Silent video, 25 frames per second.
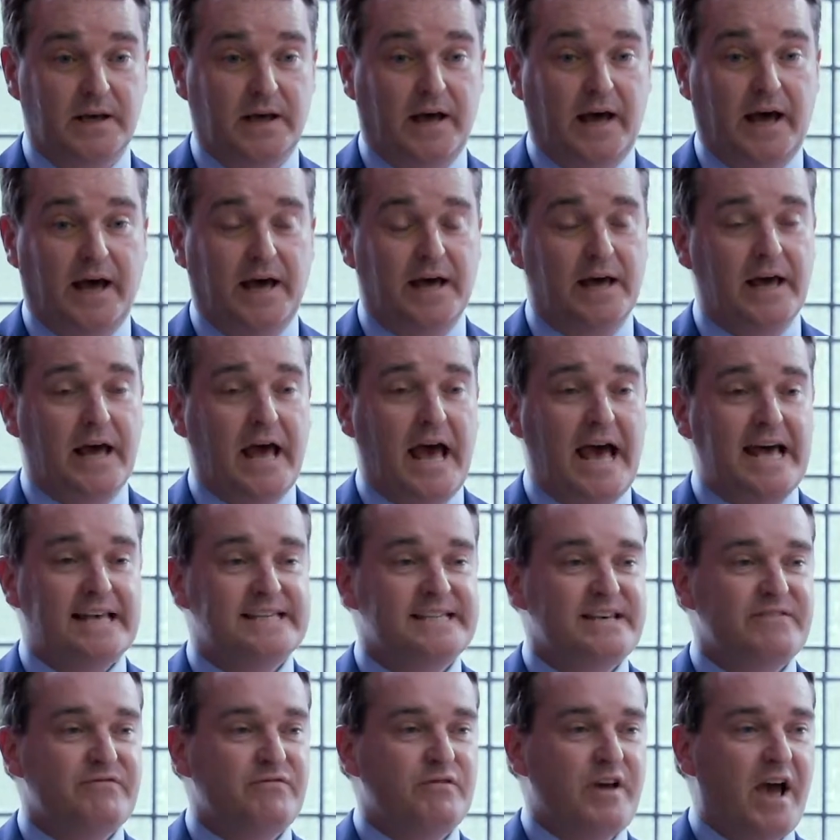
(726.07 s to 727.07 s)

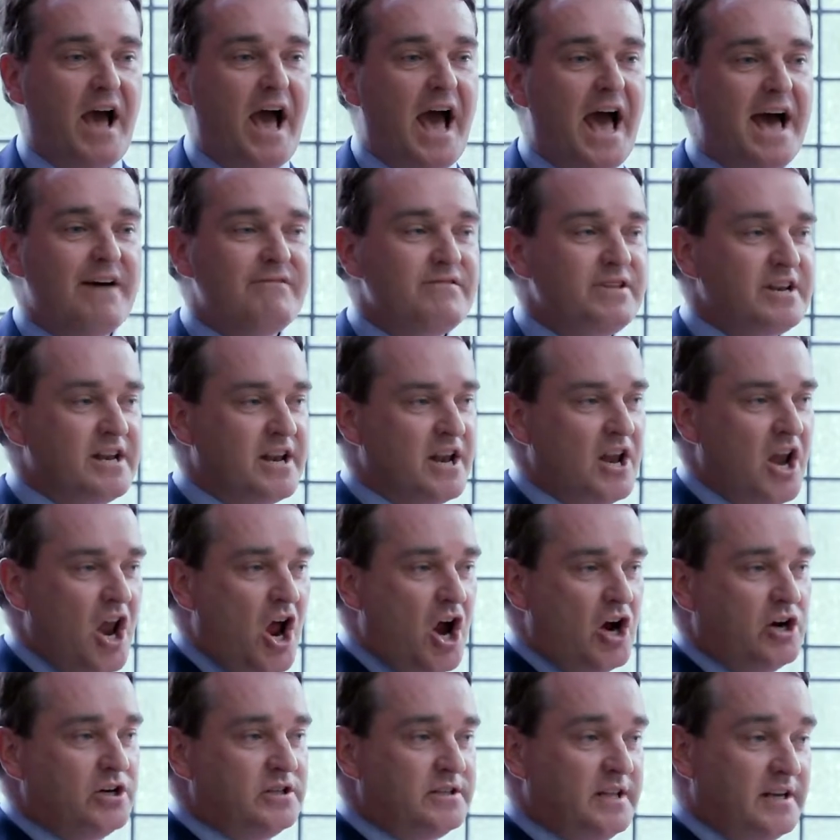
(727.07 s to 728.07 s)
As if we haven't
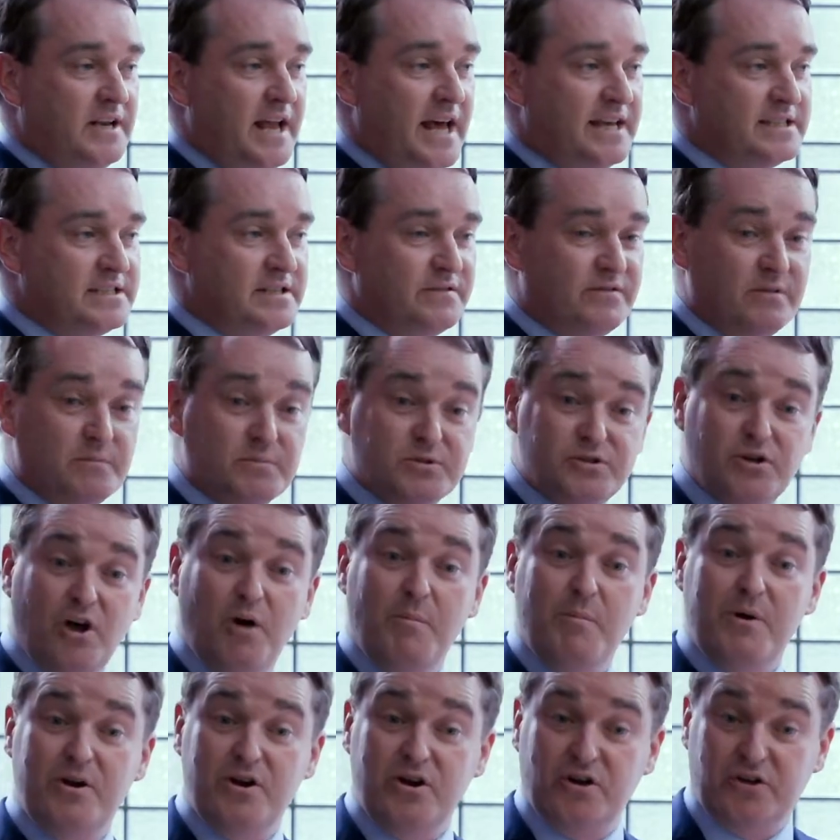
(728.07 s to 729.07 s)
learned the lesson from
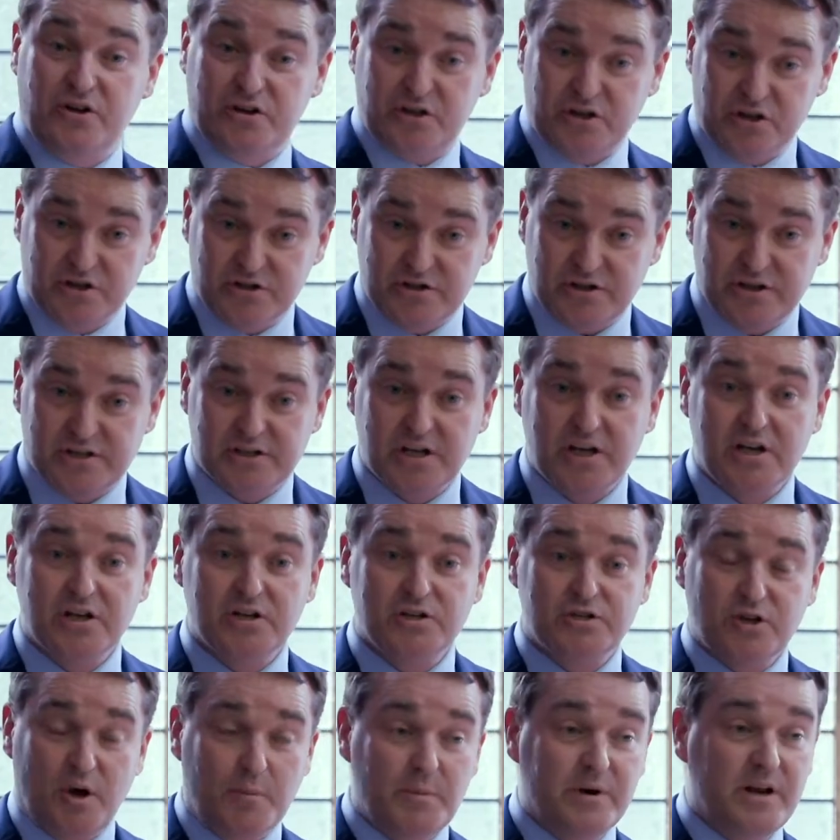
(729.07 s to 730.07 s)
so many other countries,
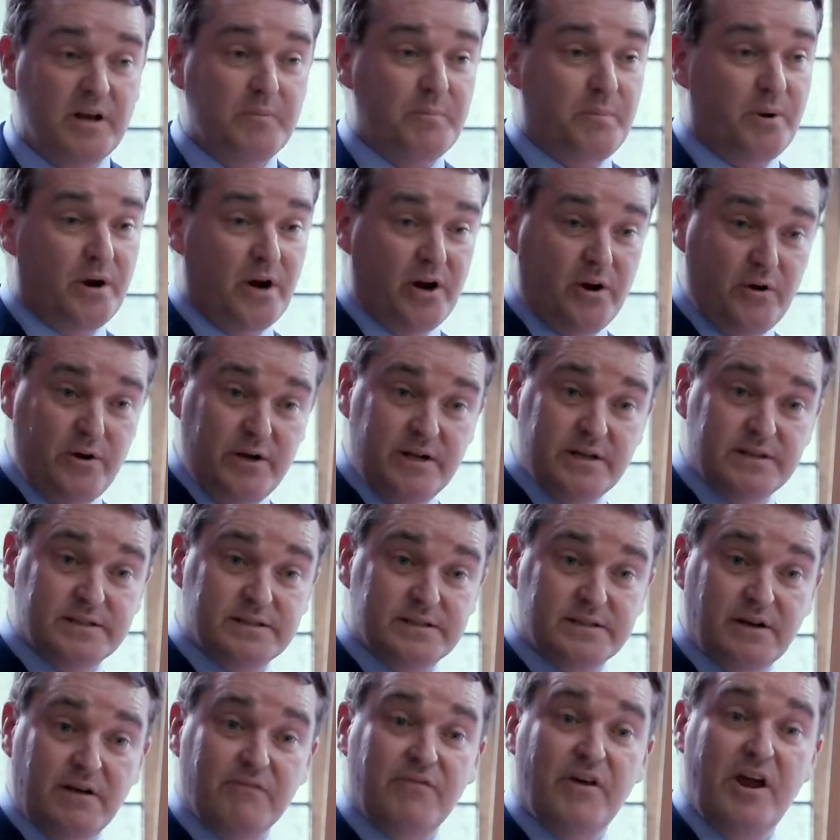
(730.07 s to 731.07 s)
so many
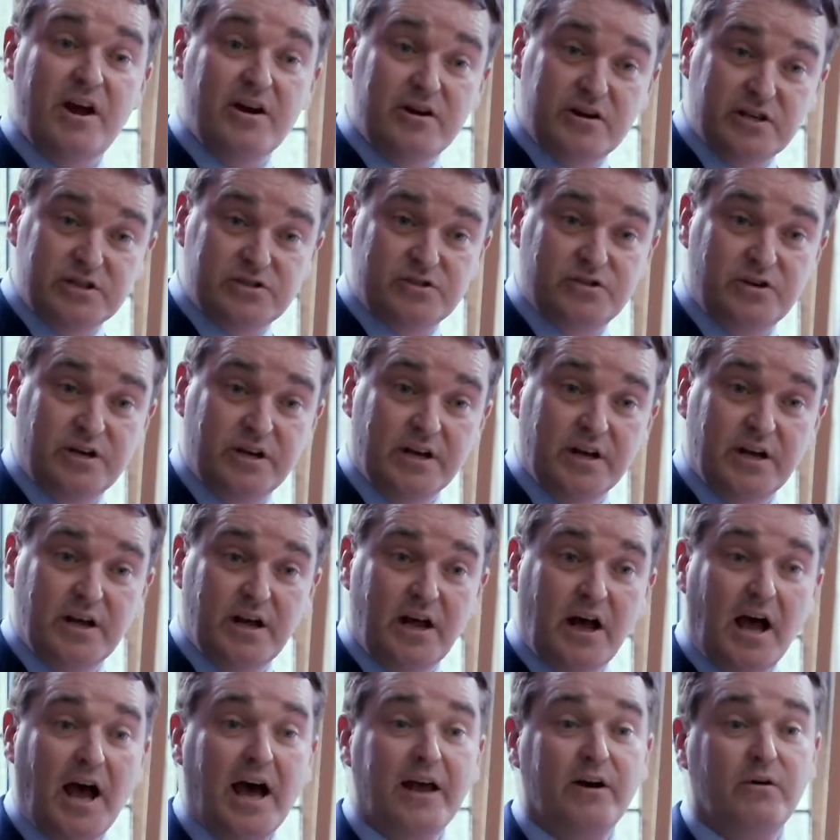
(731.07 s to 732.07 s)
periods of their history
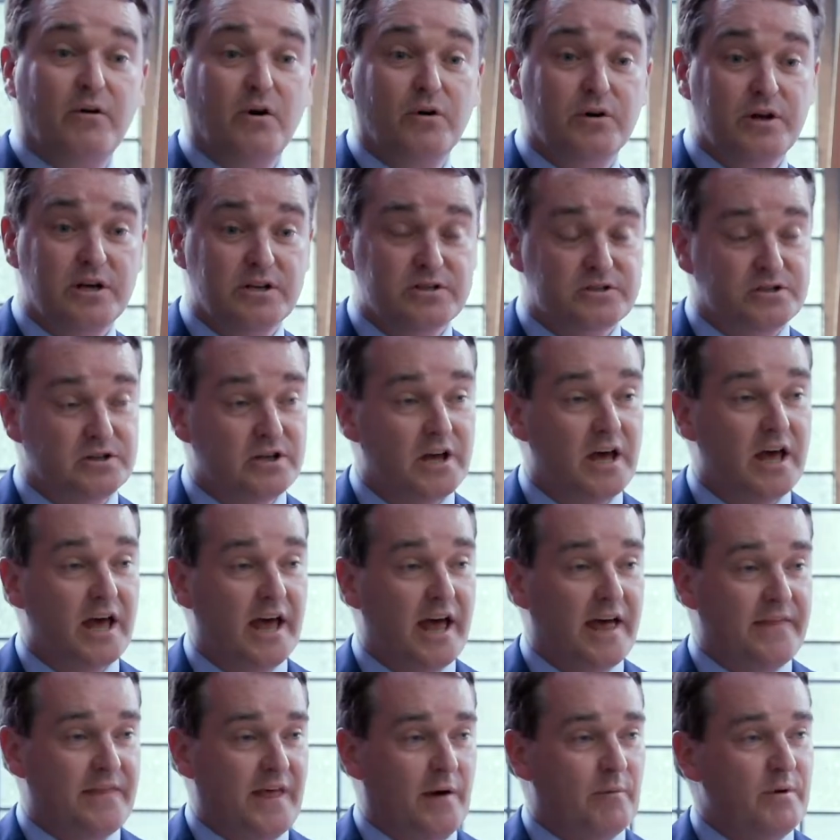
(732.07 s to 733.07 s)
and our own history,
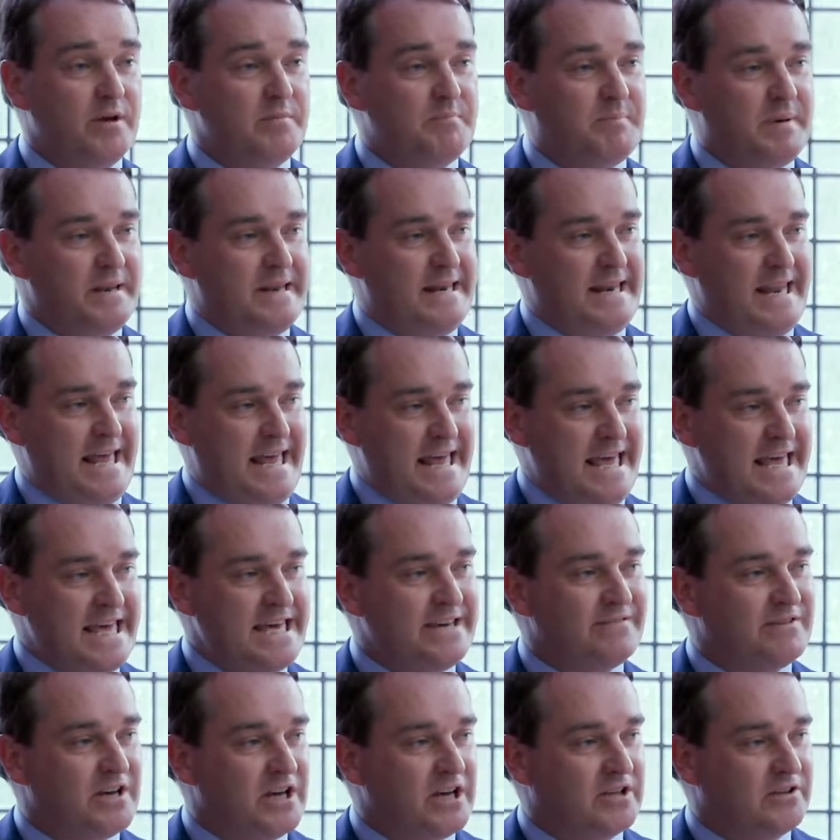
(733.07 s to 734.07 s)
that we
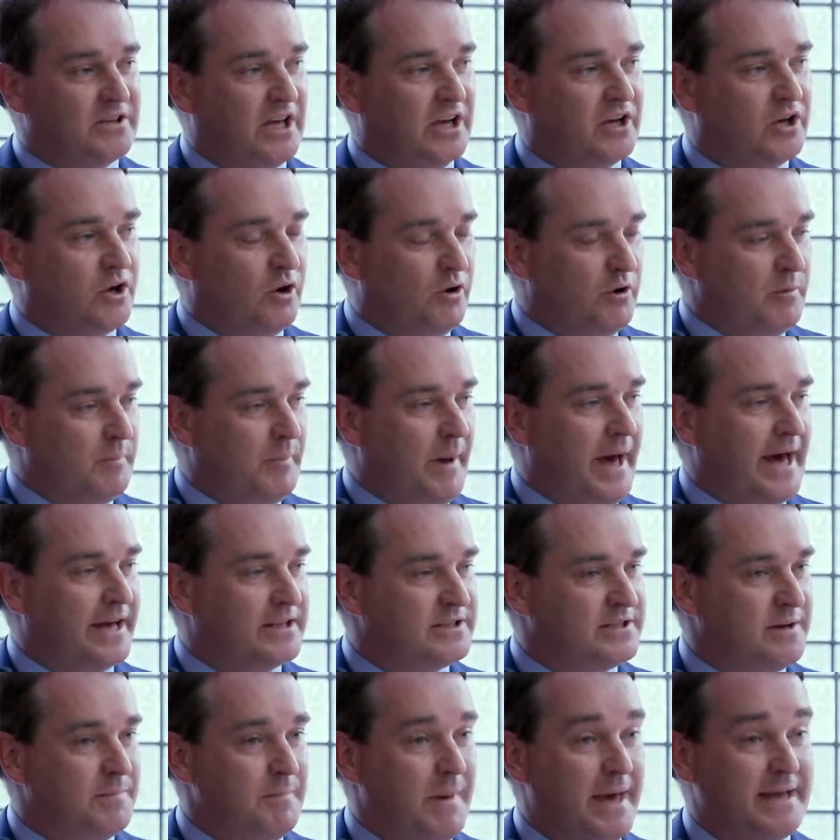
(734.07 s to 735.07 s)
believe that going
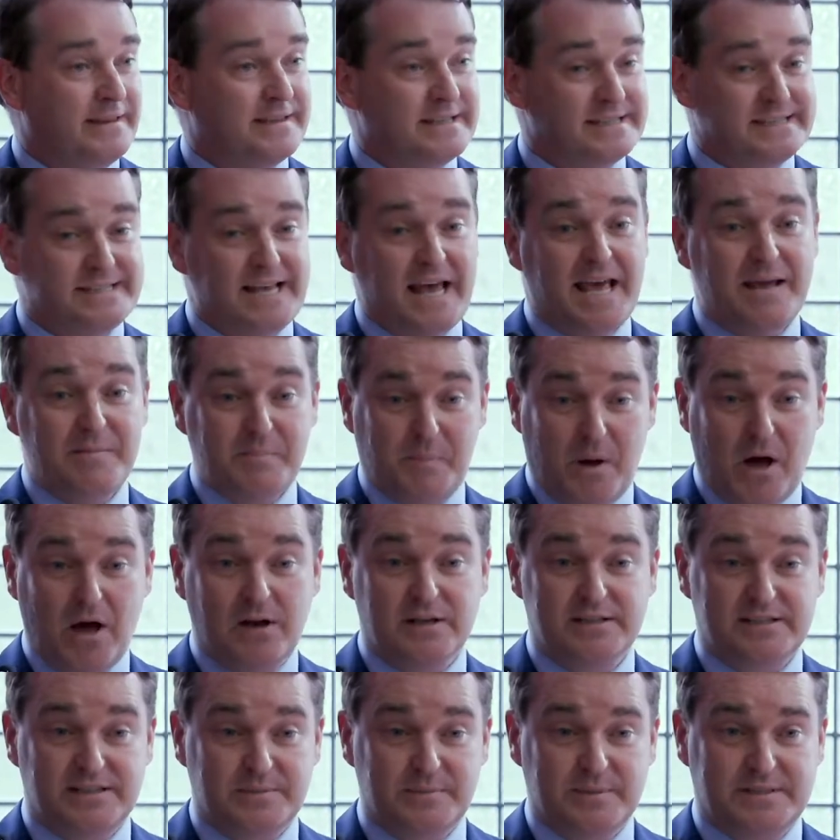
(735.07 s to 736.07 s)
back to make the same
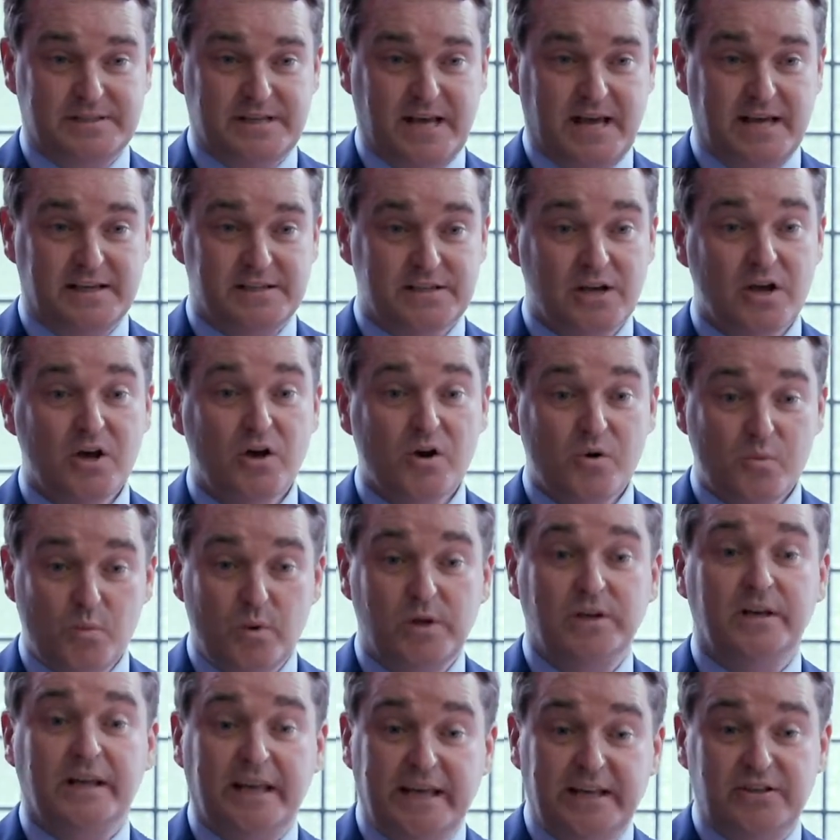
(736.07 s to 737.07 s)
policy mistakes
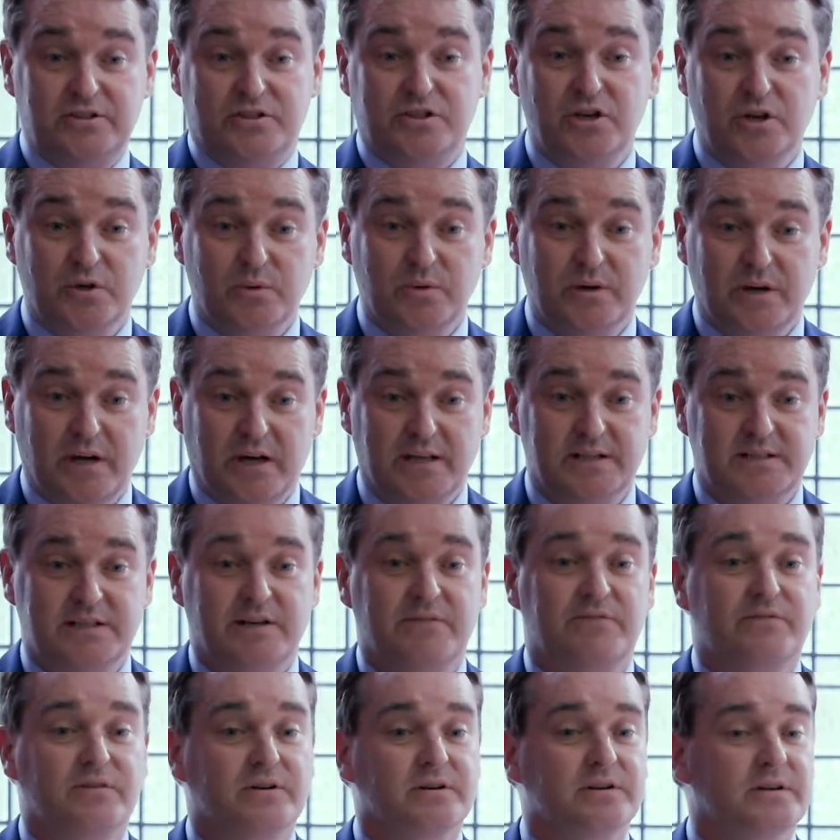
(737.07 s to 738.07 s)
will lead to a
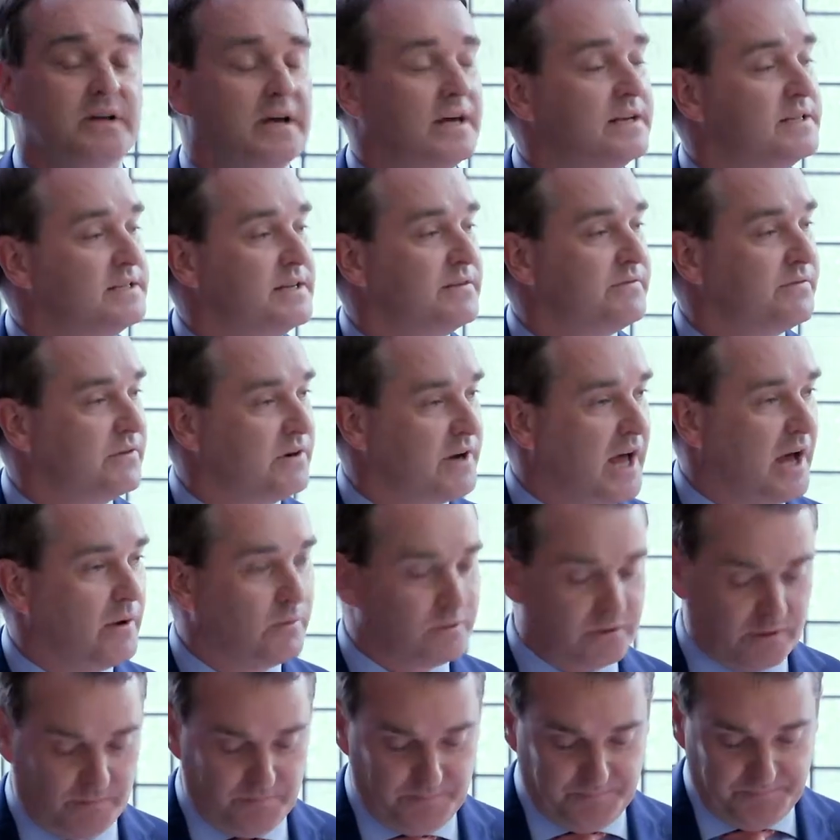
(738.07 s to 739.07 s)
different
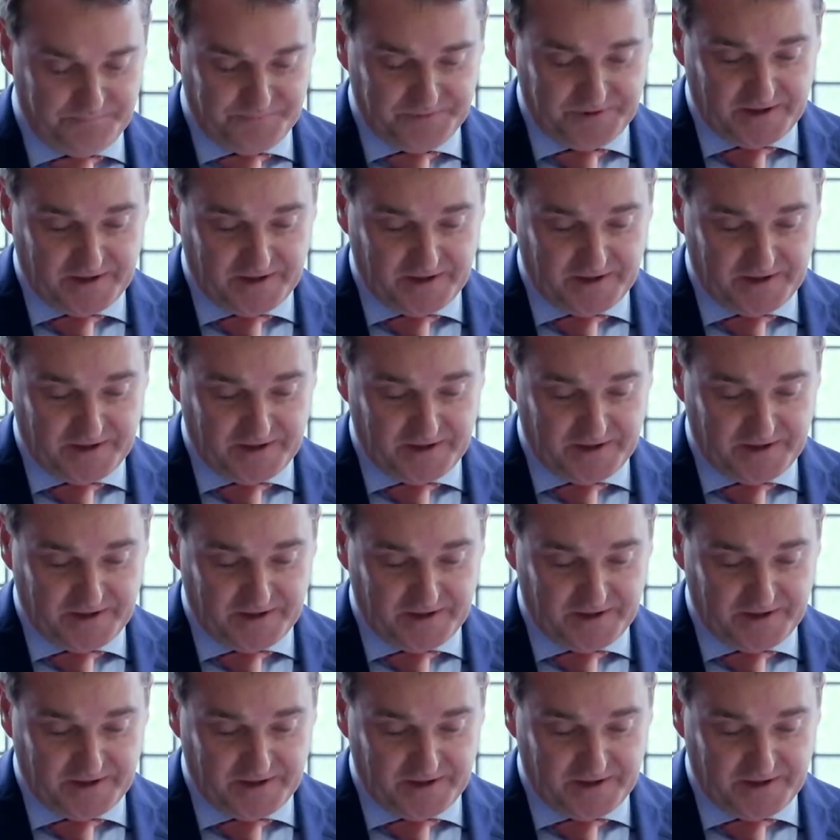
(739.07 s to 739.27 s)
outcome.